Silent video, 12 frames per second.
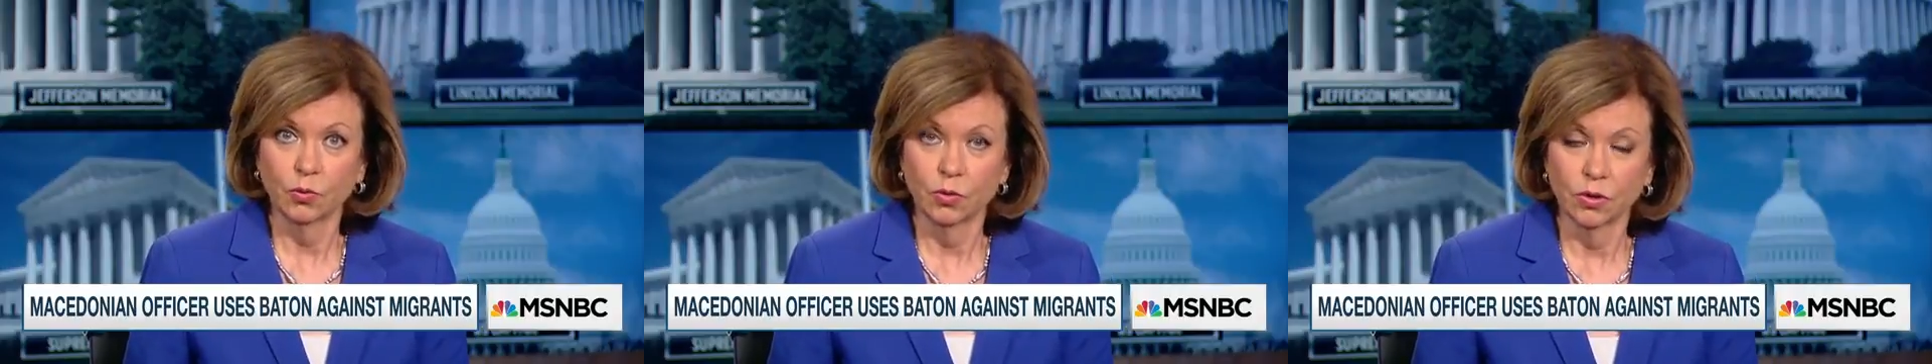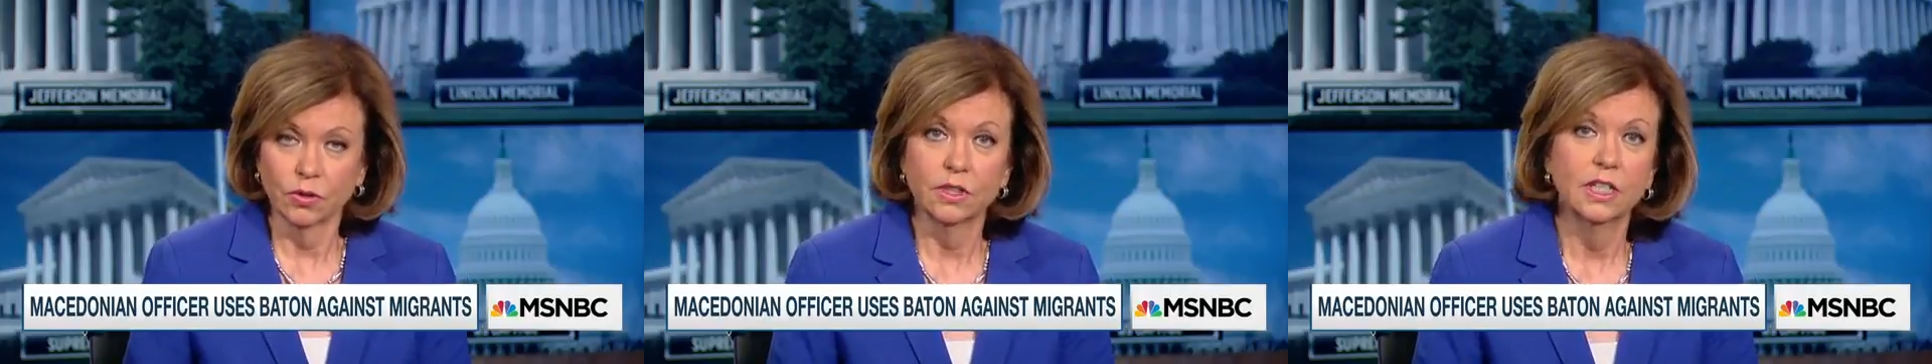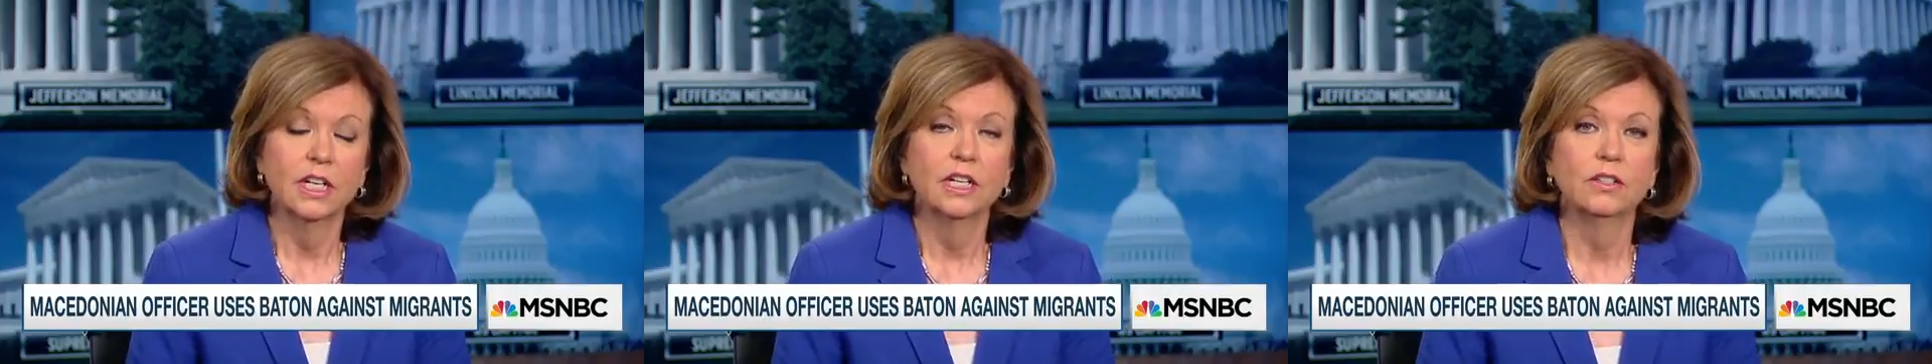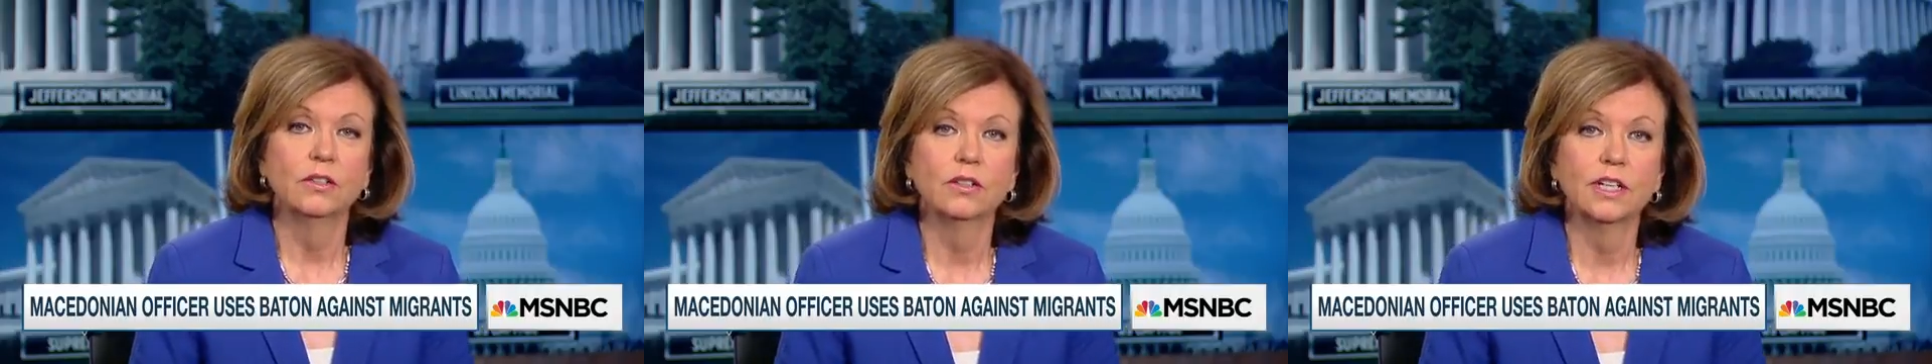world
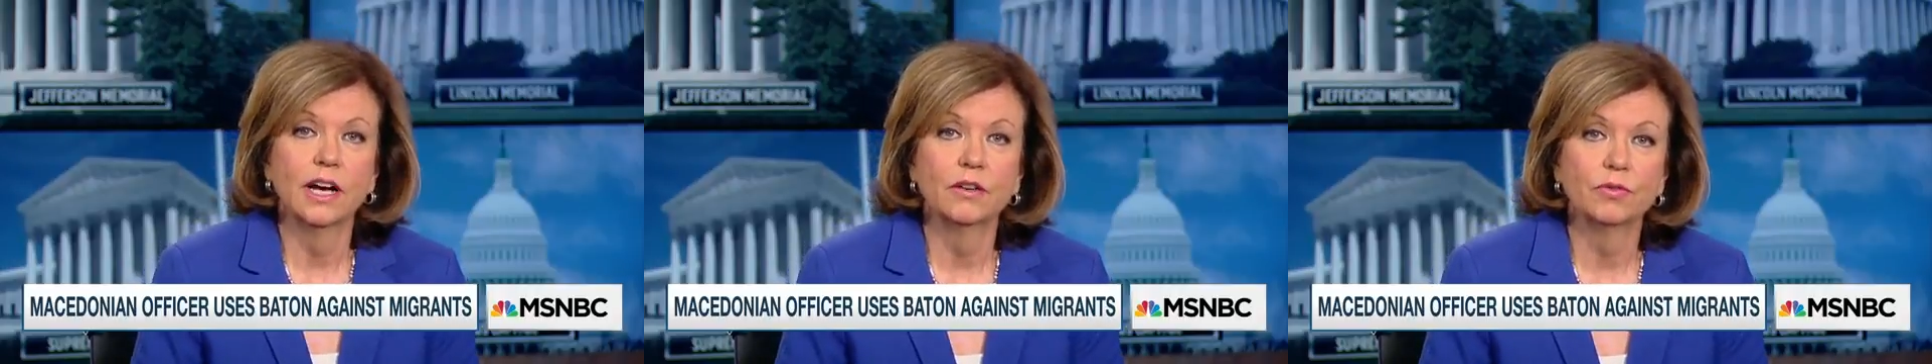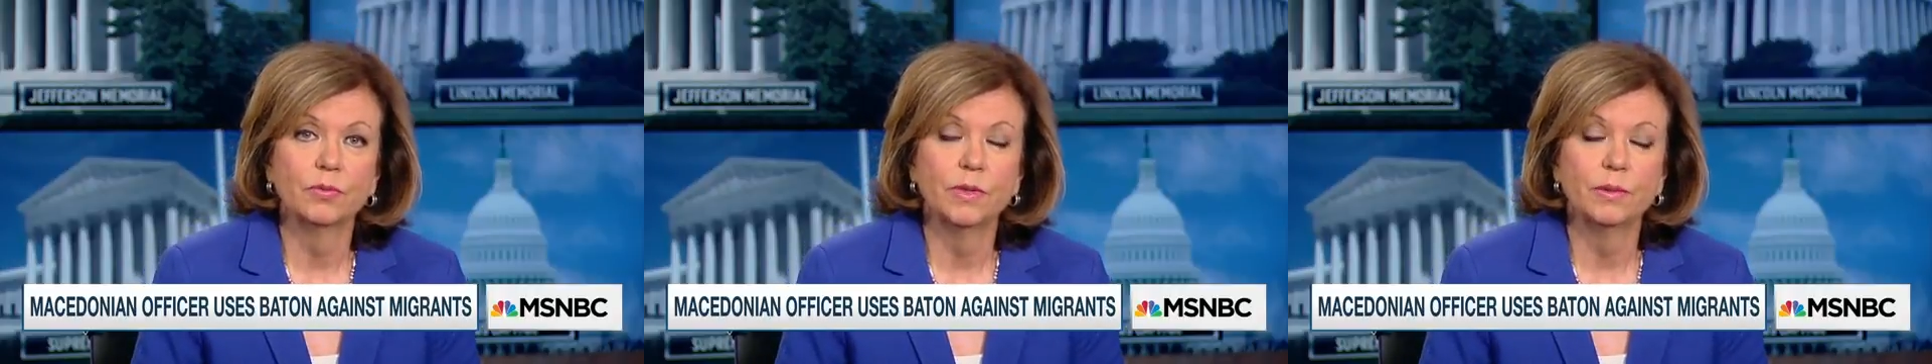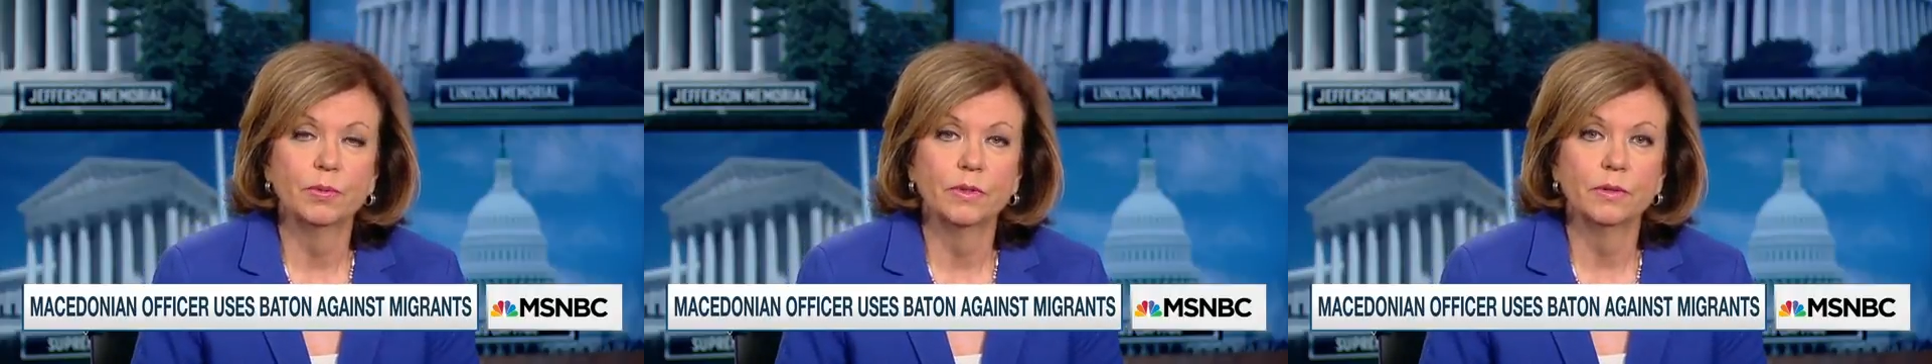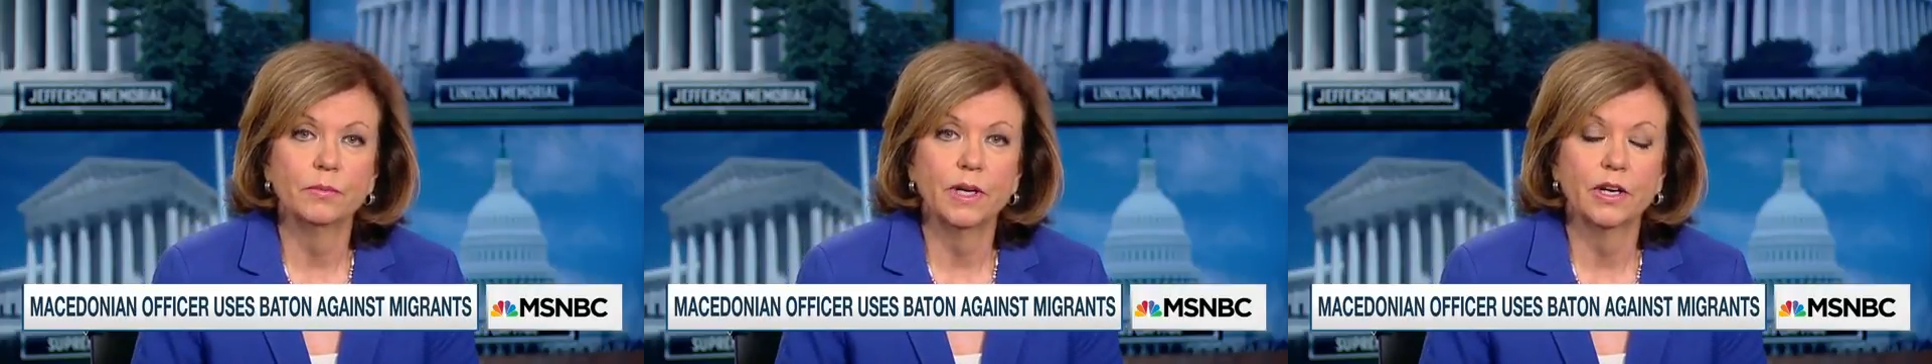to look out for
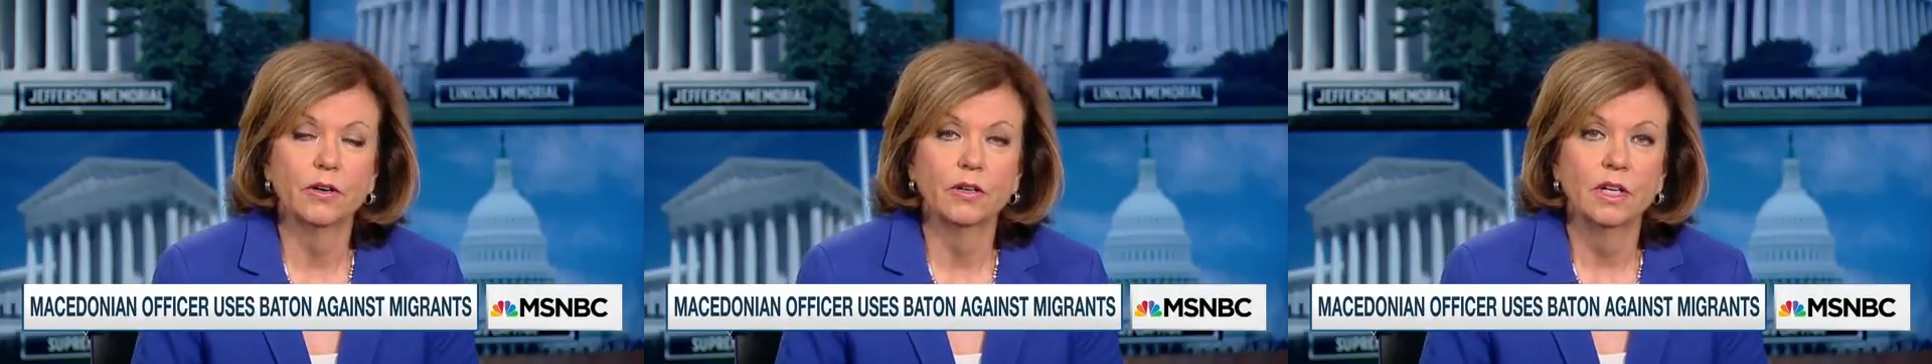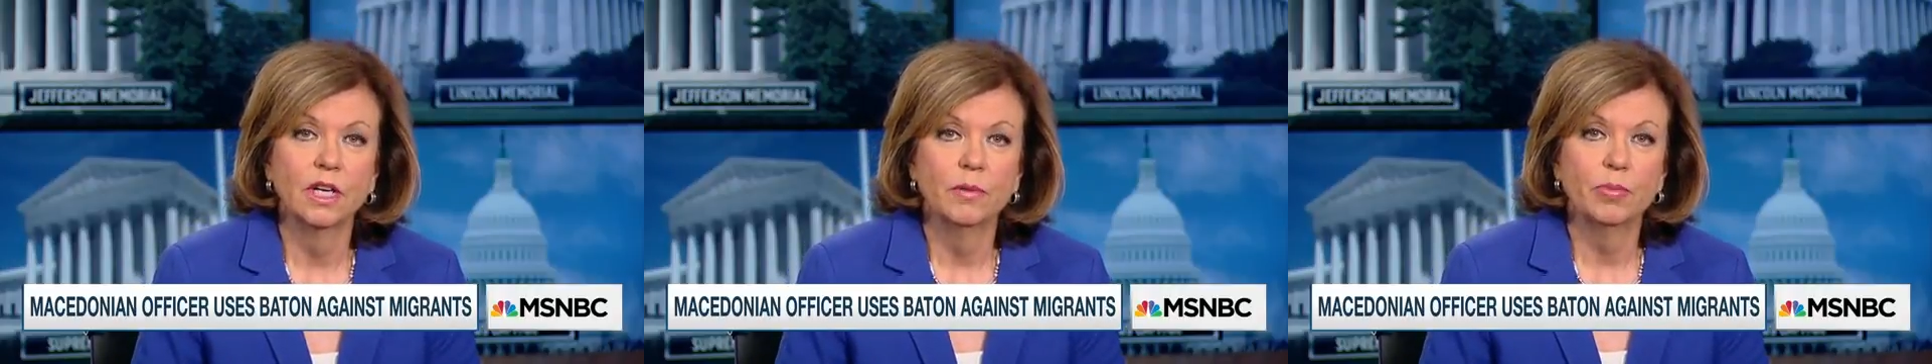people in peril,